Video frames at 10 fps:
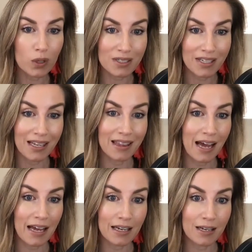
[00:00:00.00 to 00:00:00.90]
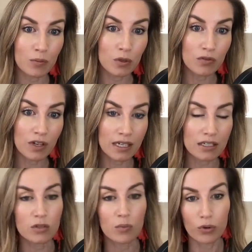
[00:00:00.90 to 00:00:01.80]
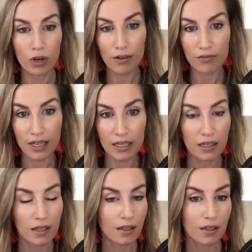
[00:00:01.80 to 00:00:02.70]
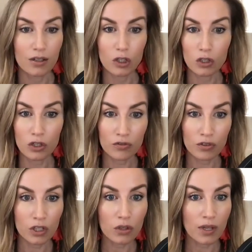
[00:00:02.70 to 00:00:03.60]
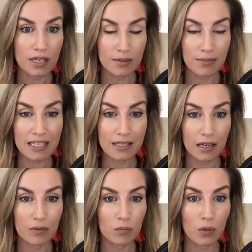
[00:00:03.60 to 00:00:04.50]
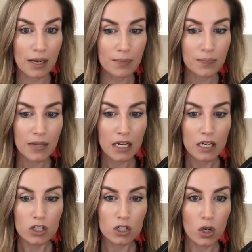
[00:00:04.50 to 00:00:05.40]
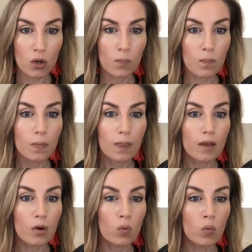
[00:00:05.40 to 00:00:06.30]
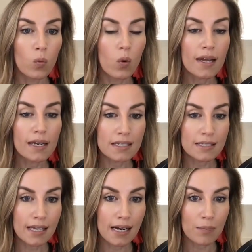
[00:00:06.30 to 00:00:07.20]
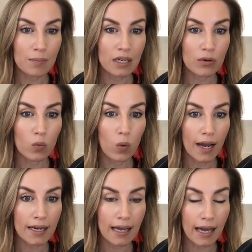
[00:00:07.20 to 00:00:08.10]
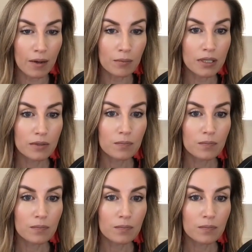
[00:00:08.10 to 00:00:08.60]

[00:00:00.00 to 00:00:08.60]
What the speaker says: to take that and move it into profit, good for you. That's amazing, right? So what is set up in YNAB